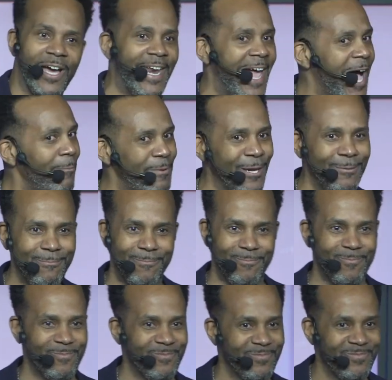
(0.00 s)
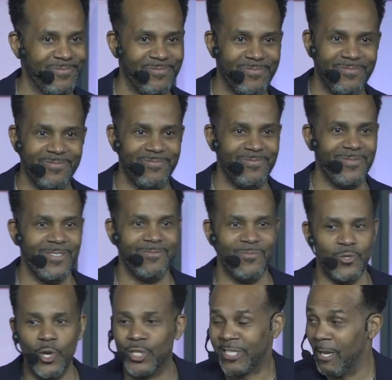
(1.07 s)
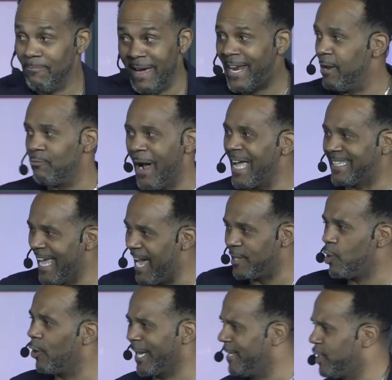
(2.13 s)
to help you. You submitted right there. You can